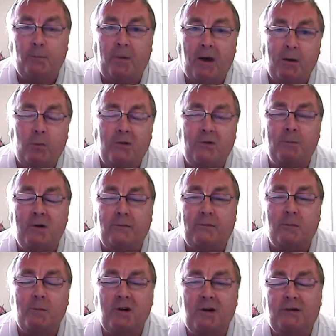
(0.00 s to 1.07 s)
bear with me
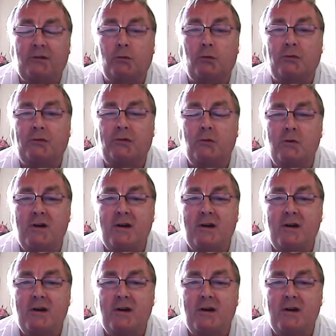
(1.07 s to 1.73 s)
for a minute or two